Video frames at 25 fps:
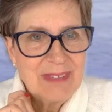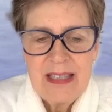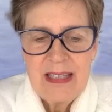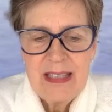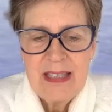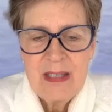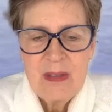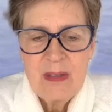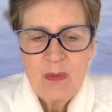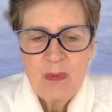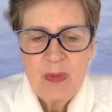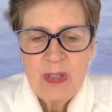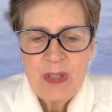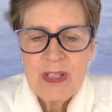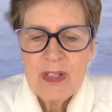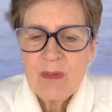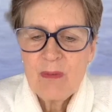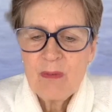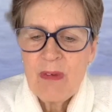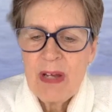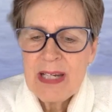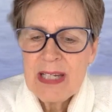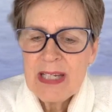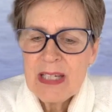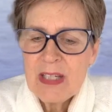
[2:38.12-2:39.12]
when you're
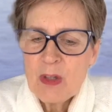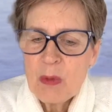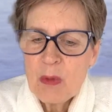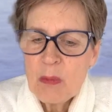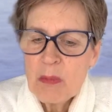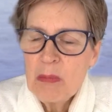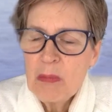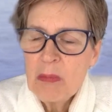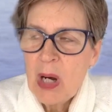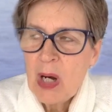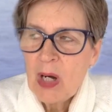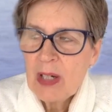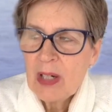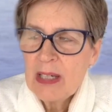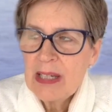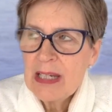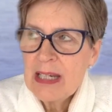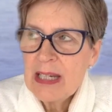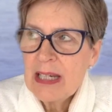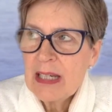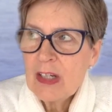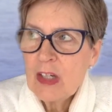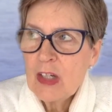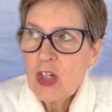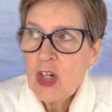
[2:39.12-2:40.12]
writing your
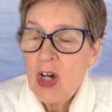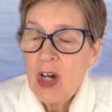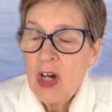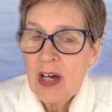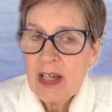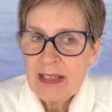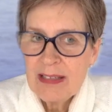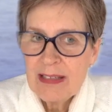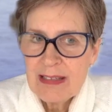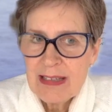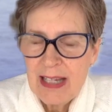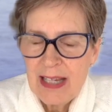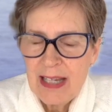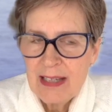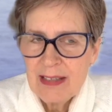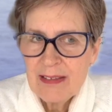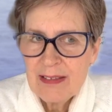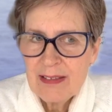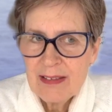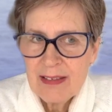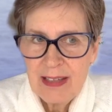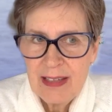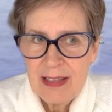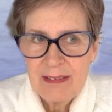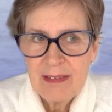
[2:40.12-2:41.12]
marketing content,
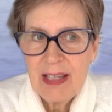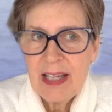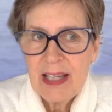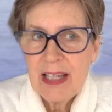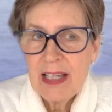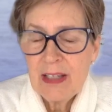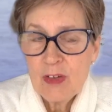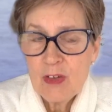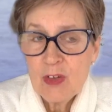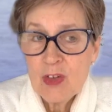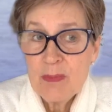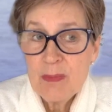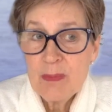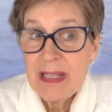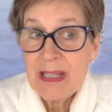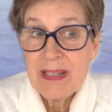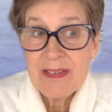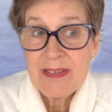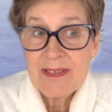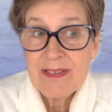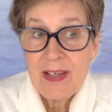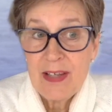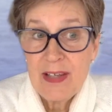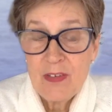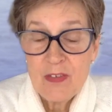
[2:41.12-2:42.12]
and it could be a
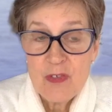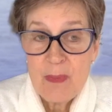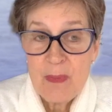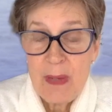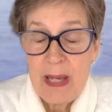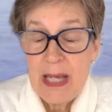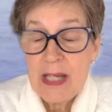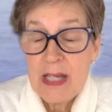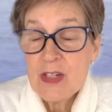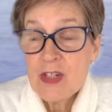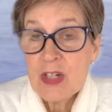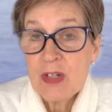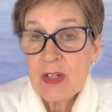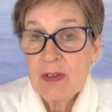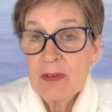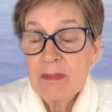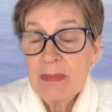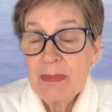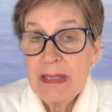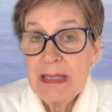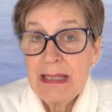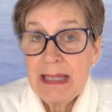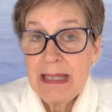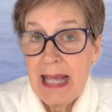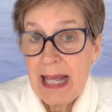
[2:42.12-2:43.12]
sales page, it could
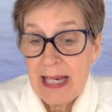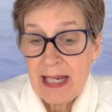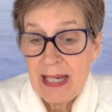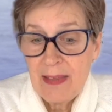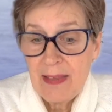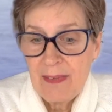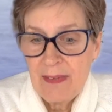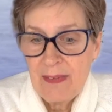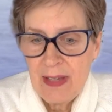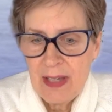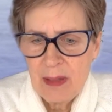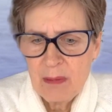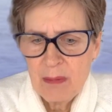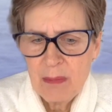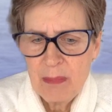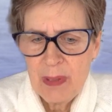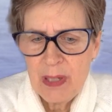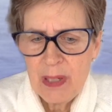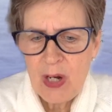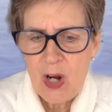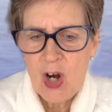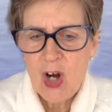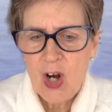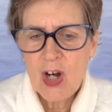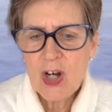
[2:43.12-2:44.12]
be anything, but
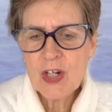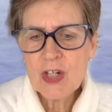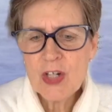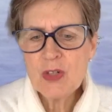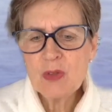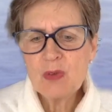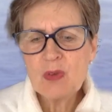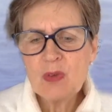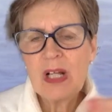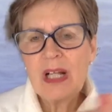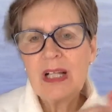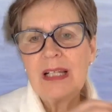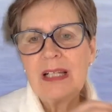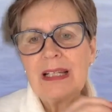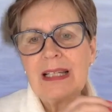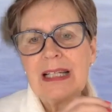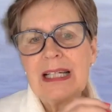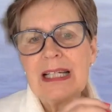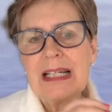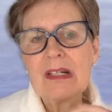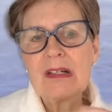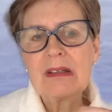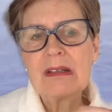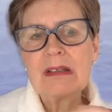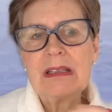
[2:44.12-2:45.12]
are you
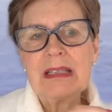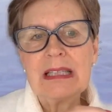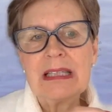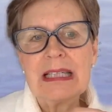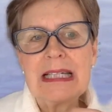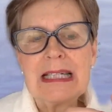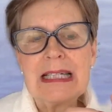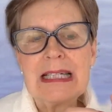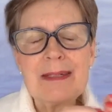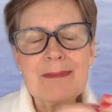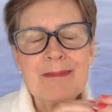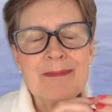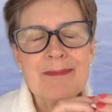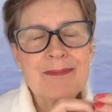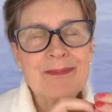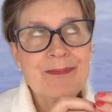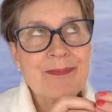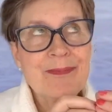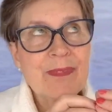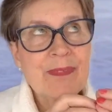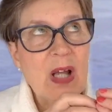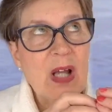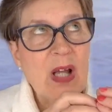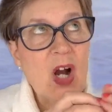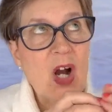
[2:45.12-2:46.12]
clearly
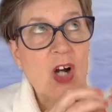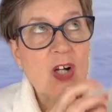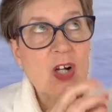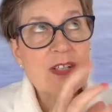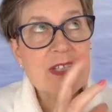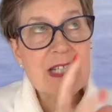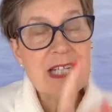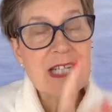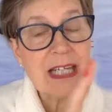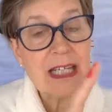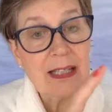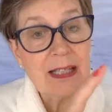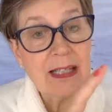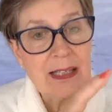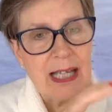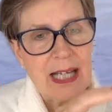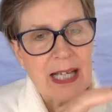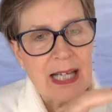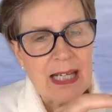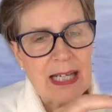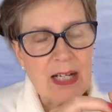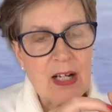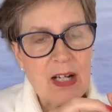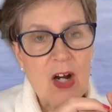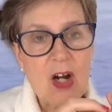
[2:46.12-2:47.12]

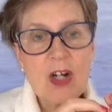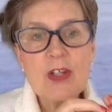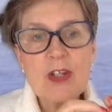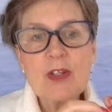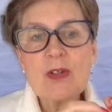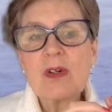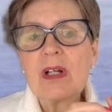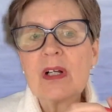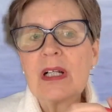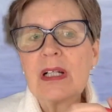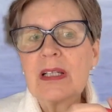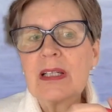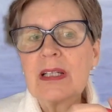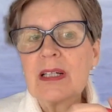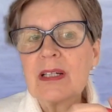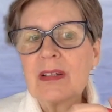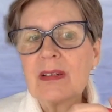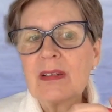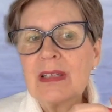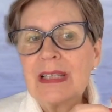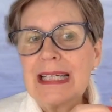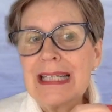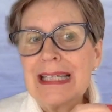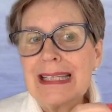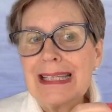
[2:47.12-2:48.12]
articulating, are you
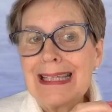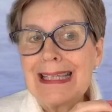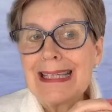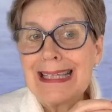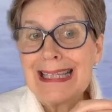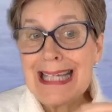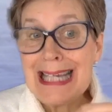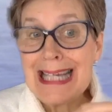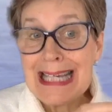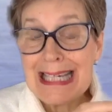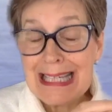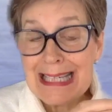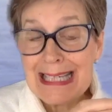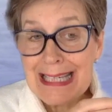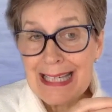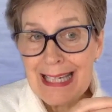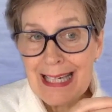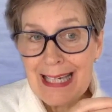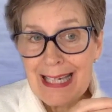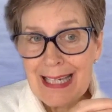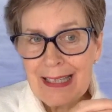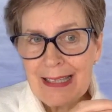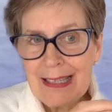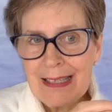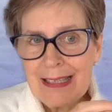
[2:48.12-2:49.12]
clearly
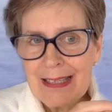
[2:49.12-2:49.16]
linking